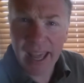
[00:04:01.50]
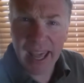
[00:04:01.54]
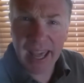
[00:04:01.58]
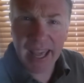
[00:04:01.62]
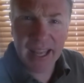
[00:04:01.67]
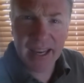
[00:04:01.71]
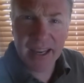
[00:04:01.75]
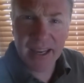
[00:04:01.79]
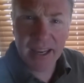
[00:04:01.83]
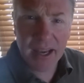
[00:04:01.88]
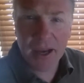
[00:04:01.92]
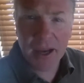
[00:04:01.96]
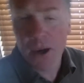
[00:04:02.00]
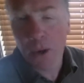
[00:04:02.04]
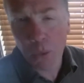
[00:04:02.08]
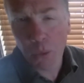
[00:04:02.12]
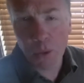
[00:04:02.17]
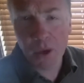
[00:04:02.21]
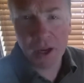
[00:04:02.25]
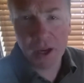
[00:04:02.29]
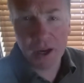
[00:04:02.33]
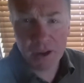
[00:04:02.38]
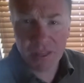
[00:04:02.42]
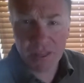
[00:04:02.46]
And uh,
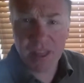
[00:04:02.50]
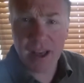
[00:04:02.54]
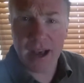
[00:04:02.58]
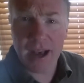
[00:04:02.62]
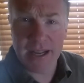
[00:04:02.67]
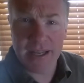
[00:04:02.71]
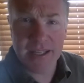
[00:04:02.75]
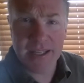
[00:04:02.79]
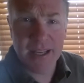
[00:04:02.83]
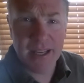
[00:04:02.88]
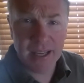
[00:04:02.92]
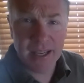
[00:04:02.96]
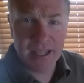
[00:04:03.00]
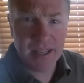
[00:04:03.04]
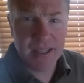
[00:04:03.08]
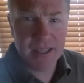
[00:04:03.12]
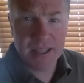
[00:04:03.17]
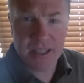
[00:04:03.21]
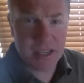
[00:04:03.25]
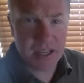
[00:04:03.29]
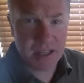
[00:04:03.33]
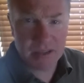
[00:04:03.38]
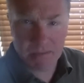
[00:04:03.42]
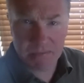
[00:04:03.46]
what are your thoughts? It,
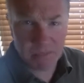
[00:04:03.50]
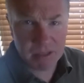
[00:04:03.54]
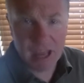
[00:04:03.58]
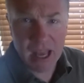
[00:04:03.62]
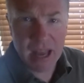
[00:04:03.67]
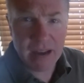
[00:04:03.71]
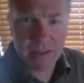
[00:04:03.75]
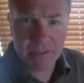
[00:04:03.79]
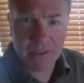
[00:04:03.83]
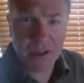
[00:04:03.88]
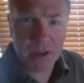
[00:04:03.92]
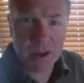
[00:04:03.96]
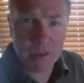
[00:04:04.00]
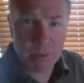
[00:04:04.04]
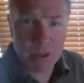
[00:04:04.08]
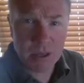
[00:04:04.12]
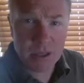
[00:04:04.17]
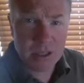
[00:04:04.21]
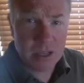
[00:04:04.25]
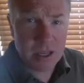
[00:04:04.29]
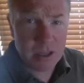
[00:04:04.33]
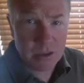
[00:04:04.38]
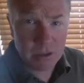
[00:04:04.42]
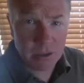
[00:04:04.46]
does it kind of turn a
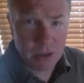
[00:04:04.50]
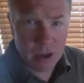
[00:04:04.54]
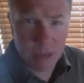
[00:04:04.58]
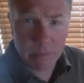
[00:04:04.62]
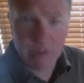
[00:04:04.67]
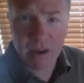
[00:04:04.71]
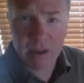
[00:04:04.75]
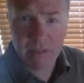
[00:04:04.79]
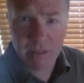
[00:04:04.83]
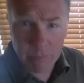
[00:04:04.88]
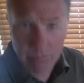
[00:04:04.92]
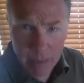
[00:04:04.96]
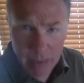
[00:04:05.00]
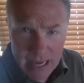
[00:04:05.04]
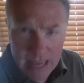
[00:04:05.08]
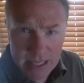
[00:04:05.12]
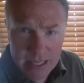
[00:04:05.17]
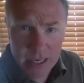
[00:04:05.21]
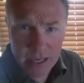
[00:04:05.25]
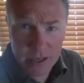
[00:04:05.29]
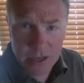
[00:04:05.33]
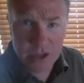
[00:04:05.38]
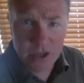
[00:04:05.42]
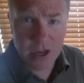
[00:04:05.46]
person into a little bit of a
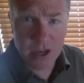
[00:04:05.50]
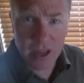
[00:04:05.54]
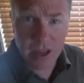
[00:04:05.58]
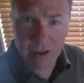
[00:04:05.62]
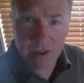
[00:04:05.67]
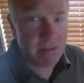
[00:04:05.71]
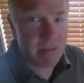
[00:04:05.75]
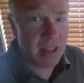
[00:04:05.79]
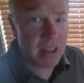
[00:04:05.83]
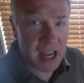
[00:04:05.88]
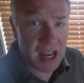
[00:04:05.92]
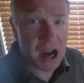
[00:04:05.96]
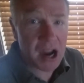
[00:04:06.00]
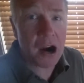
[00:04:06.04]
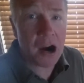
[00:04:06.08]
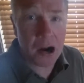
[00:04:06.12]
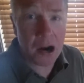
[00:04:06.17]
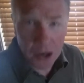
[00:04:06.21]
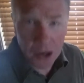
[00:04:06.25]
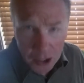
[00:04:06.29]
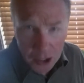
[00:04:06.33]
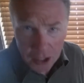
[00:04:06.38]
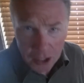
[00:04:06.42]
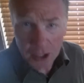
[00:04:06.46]
bastage if they
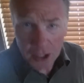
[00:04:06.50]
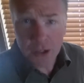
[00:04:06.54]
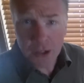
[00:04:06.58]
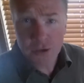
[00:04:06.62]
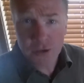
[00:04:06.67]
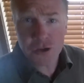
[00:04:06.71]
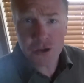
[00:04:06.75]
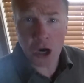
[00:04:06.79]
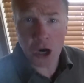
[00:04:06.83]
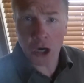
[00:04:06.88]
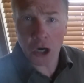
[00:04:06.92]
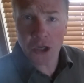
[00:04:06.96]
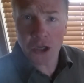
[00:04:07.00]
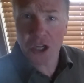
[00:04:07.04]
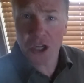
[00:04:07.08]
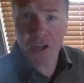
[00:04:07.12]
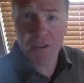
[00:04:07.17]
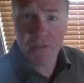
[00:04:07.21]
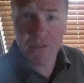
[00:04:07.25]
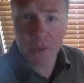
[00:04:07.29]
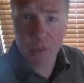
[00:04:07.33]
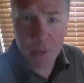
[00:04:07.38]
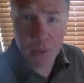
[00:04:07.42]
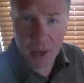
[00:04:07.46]
are
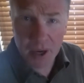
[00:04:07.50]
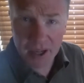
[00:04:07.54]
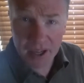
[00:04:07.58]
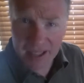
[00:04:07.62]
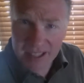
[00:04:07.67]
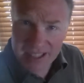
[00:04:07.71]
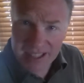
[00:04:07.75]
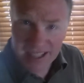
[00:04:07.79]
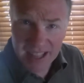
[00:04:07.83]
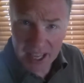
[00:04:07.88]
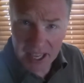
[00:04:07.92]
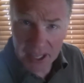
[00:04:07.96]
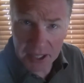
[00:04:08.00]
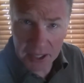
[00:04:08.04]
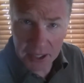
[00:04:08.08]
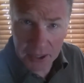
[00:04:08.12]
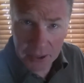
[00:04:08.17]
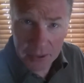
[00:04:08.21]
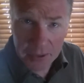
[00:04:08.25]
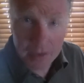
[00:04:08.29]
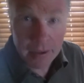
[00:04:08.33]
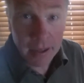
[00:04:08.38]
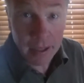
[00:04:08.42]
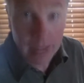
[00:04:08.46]
charging for what it is they
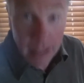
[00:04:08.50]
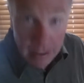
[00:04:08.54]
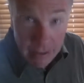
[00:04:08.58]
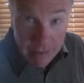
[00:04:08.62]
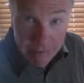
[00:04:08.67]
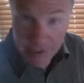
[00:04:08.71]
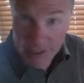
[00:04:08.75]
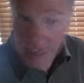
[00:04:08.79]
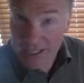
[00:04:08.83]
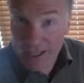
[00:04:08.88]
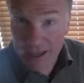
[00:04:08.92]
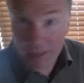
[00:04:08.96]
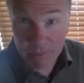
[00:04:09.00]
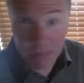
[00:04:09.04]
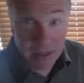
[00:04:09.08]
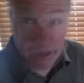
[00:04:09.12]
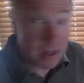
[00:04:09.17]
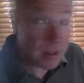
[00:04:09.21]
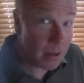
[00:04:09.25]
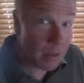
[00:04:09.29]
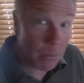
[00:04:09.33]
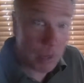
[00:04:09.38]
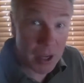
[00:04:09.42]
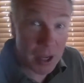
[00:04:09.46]
do? If it's
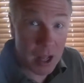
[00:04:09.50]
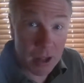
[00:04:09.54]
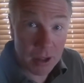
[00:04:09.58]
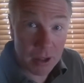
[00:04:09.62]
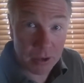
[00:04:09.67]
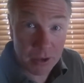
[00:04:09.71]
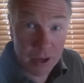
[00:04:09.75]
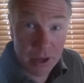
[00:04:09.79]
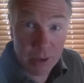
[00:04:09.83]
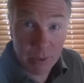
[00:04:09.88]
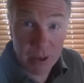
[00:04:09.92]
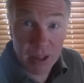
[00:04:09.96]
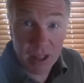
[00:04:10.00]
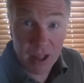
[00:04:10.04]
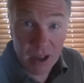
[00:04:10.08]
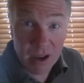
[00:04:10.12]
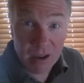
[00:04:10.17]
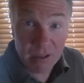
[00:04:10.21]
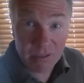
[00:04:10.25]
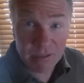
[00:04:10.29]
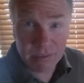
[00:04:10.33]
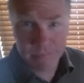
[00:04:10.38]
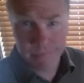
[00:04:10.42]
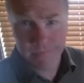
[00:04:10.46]
something that we all agree we
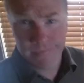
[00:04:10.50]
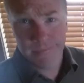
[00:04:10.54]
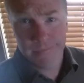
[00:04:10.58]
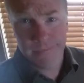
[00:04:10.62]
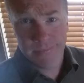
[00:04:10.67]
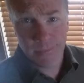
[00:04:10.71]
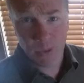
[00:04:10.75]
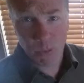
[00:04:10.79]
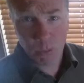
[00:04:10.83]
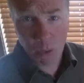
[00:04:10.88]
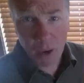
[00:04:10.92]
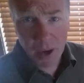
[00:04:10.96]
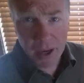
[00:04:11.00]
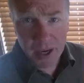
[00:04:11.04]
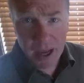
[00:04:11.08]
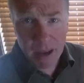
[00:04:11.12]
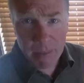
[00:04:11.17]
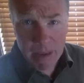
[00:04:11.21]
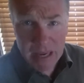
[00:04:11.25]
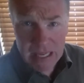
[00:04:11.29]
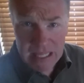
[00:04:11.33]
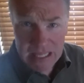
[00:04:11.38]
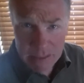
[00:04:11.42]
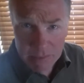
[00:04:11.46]
love, why
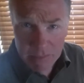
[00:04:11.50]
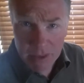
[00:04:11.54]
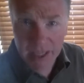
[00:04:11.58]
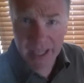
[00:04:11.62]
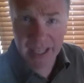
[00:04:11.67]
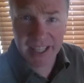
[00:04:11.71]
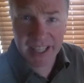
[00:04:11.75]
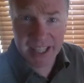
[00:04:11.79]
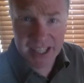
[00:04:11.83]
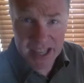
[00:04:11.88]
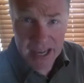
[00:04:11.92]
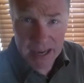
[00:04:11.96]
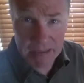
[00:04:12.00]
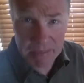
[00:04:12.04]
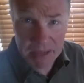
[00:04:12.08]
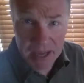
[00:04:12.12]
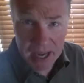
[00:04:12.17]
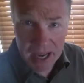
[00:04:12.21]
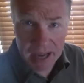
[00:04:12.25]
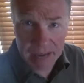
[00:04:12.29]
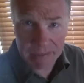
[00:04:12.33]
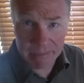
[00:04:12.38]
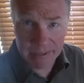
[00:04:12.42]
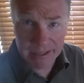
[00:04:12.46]
not make some money at the same
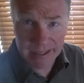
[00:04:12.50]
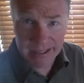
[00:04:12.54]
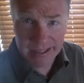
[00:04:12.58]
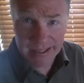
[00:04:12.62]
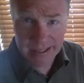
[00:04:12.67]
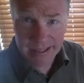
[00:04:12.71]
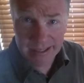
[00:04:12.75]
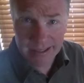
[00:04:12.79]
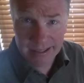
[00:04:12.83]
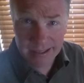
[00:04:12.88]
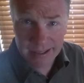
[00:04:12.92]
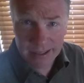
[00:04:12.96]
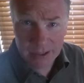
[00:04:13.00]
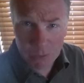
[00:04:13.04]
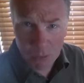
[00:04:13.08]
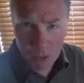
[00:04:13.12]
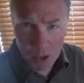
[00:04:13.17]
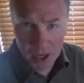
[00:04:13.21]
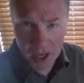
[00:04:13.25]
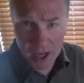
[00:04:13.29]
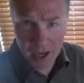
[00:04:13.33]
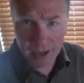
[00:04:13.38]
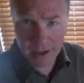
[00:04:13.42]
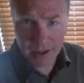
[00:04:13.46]
time?
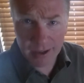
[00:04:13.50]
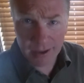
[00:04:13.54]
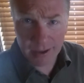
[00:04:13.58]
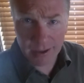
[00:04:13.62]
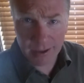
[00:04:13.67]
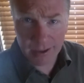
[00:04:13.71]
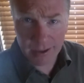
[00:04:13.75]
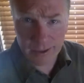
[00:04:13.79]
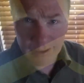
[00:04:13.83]
What can it hurt?